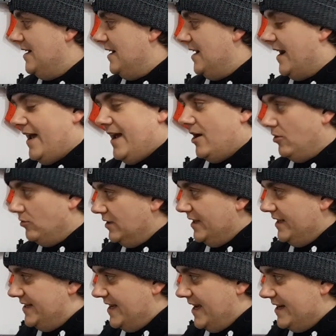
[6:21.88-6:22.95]
And I
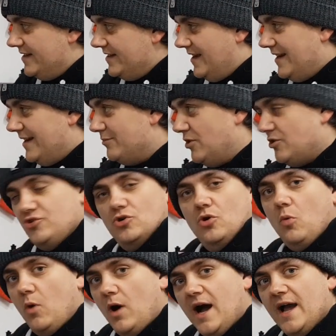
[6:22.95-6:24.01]
only did, and I'm not
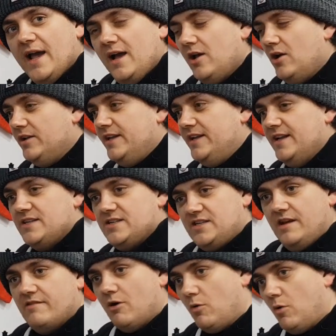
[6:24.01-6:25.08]
sure why, I only did a
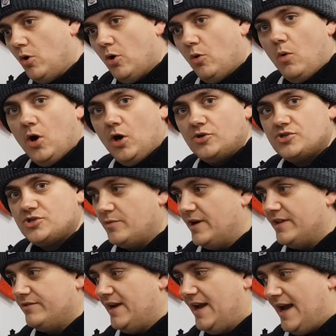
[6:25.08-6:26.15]
0 or a 1. So
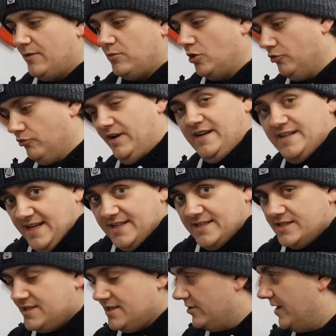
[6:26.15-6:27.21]
whether it had one or it
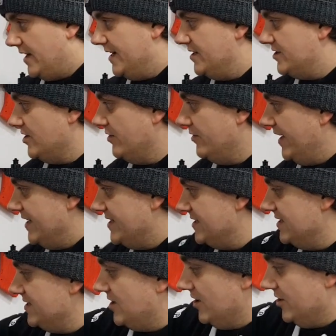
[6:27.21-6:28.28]
didn't, okay? So this
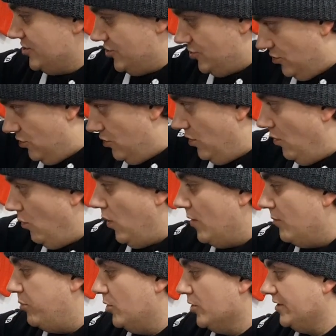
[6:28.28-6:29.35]
is going to score
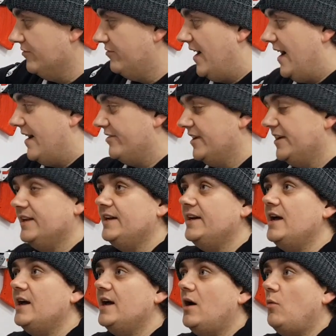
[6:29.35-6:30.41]
1 point for having
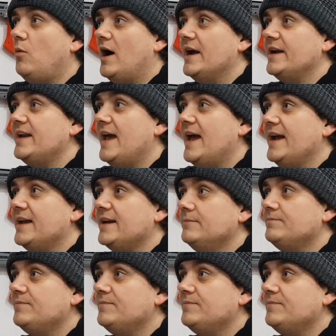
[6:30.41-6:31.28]
a wide neck.